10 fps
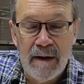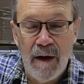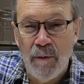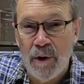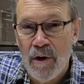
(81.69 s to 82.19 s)

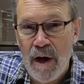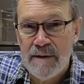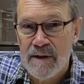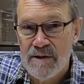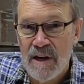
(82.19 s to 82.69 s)
Now, I would
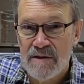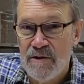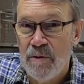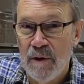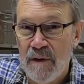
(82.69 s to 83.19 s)
not
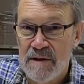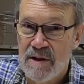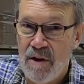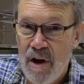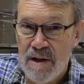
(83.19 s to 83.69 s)
suggest doing
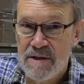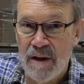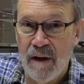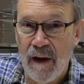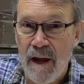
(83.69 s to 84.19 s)
this
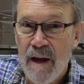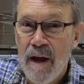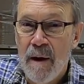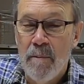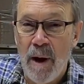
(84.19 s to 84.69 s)
constantly,
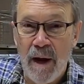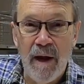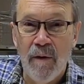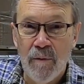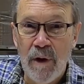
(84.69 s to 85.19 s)
but
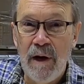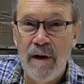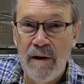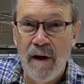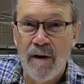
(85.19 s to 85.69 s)
it
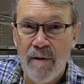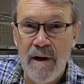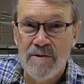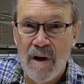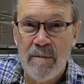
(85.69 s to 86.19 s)
really did a
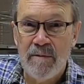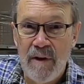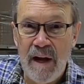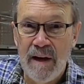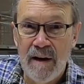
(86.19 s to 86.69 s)
great job of
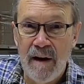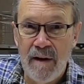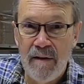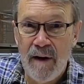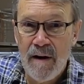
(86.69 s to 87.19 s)
taking it
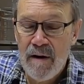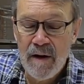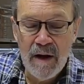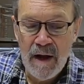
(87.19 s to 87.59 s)
out of there.